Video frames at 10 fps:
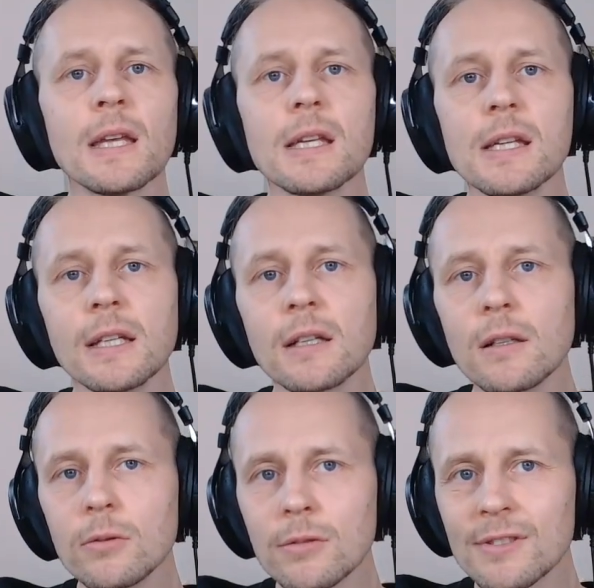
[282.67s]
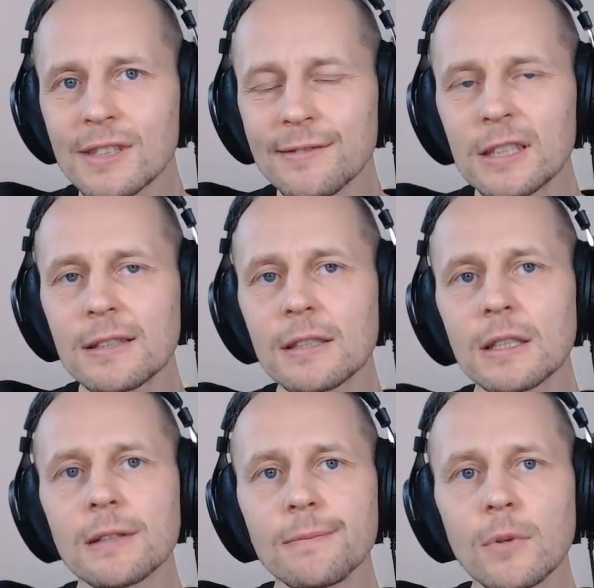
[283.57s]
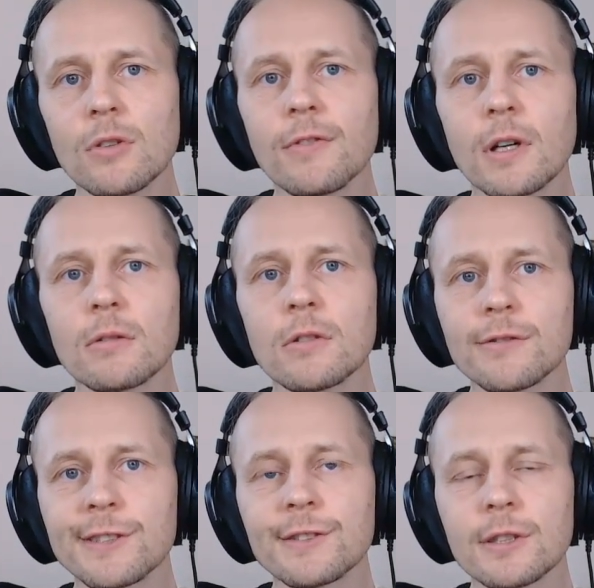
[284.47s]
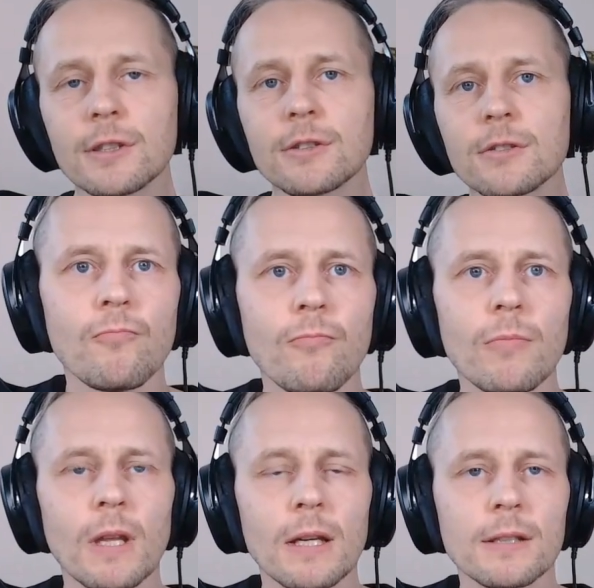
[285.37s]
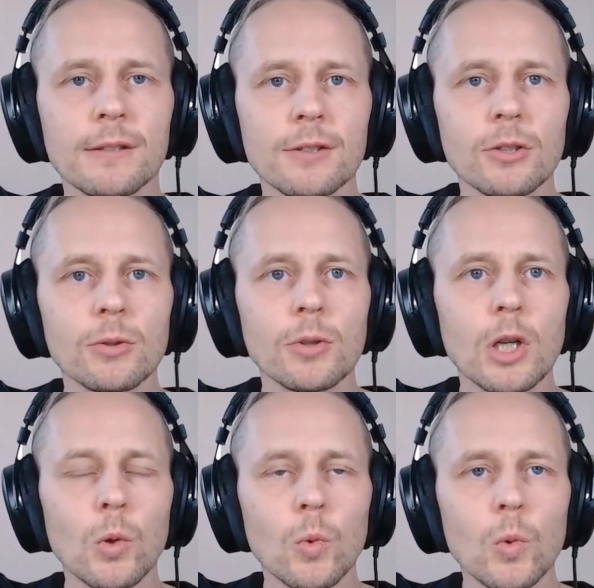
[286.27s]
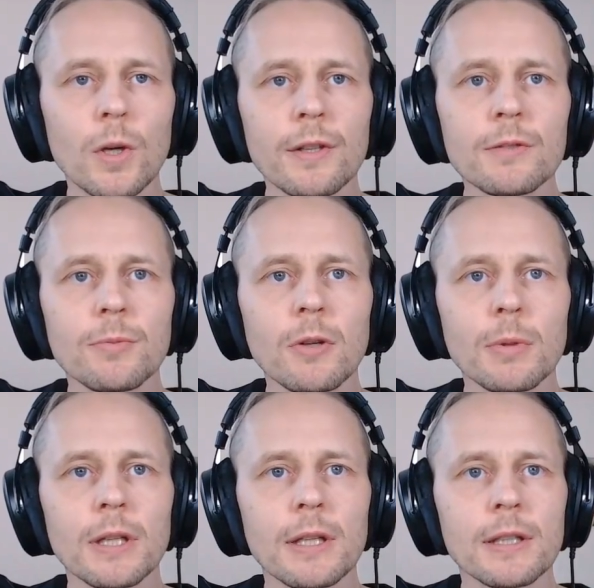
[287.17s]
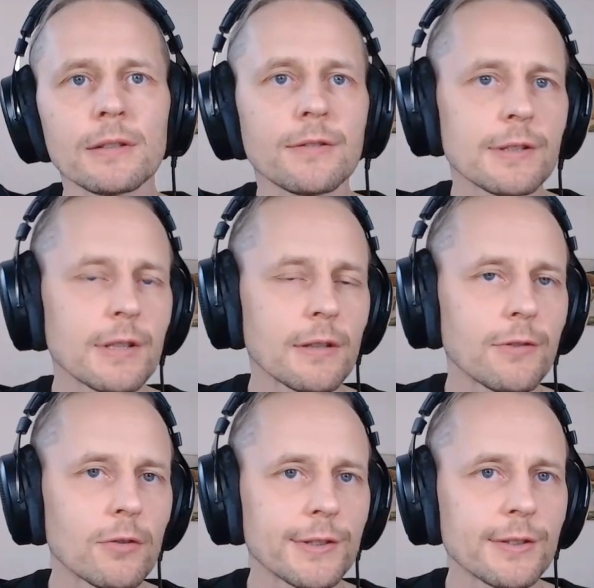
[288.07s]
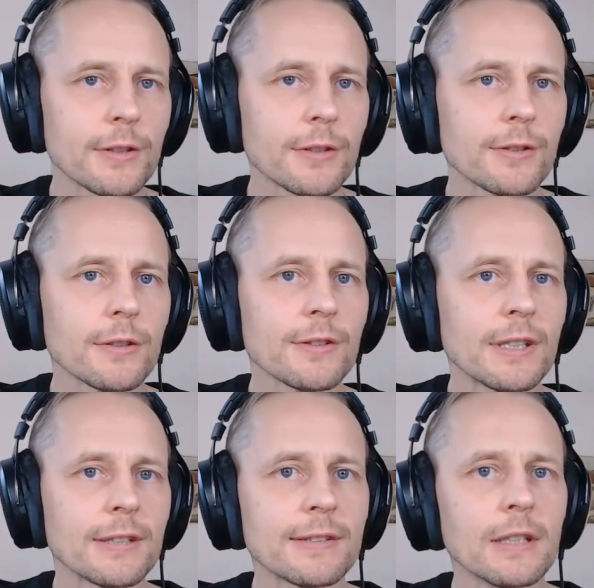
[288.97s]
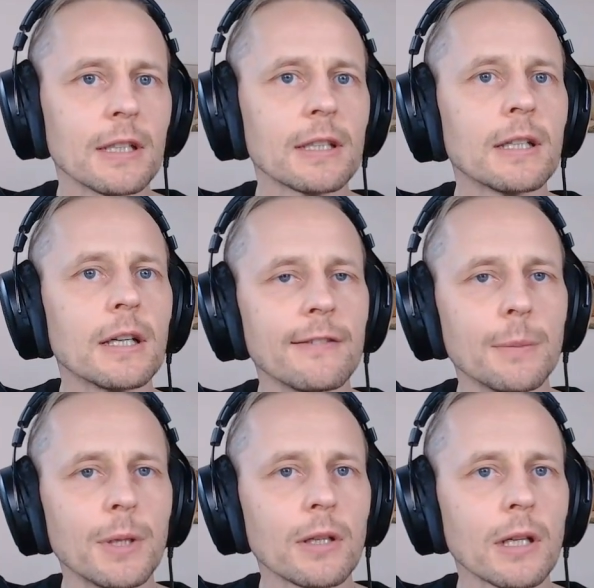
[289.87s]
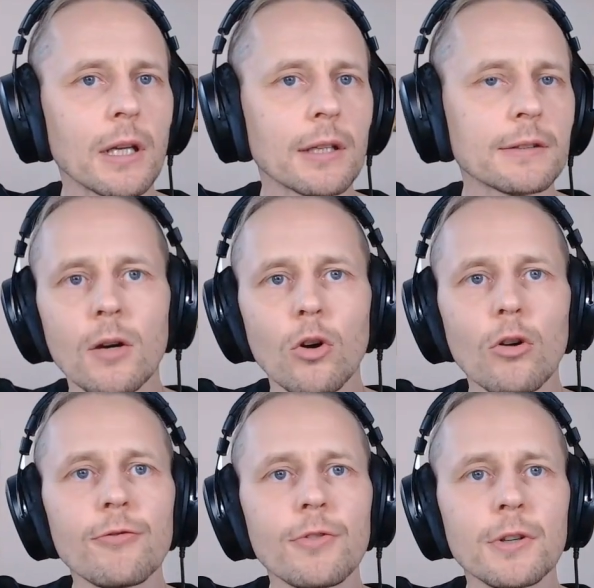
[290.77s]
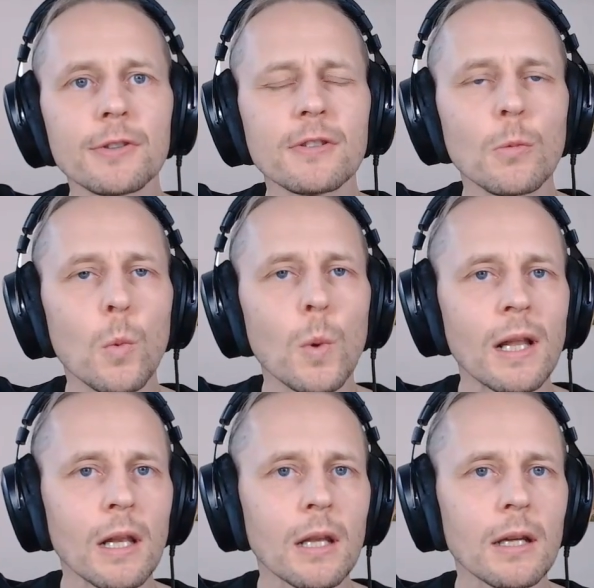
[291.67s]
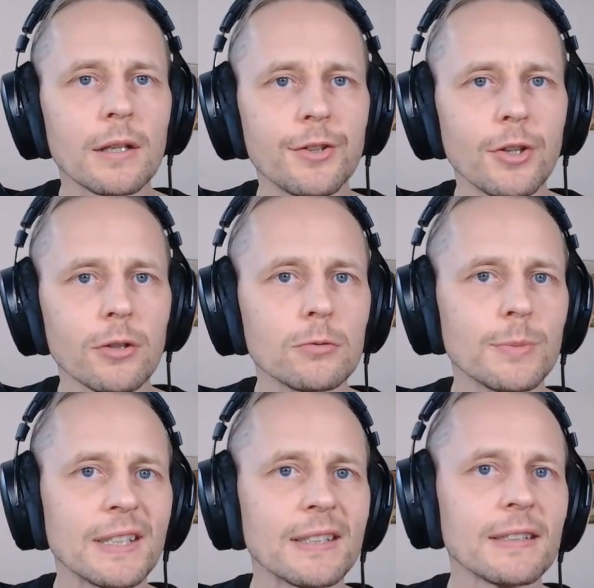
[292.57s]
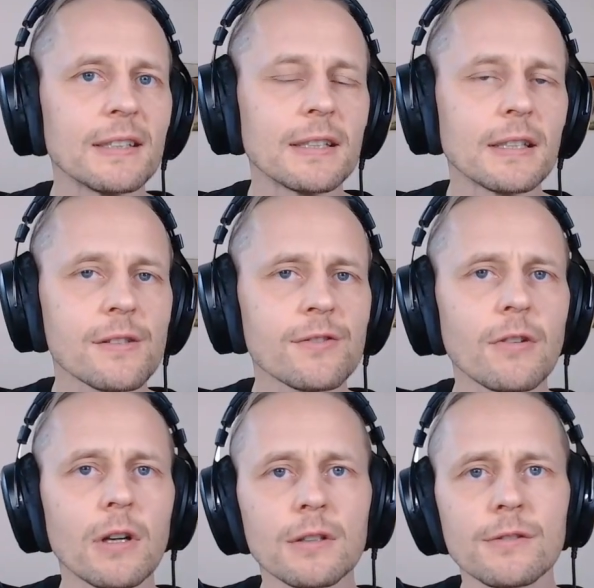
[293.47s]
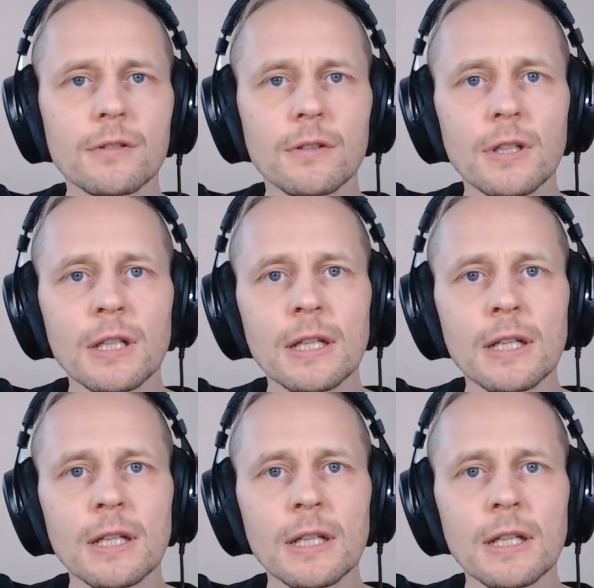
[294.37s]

inclusivity of our research. So what is probably interesting for researchers is that Fibion Helix offers a well-documented and structured